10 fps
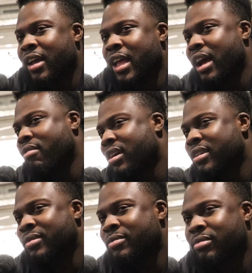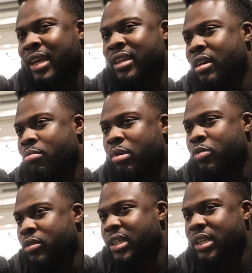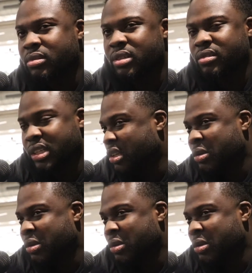I reckon Eddie Hearn probably won't take him seriously.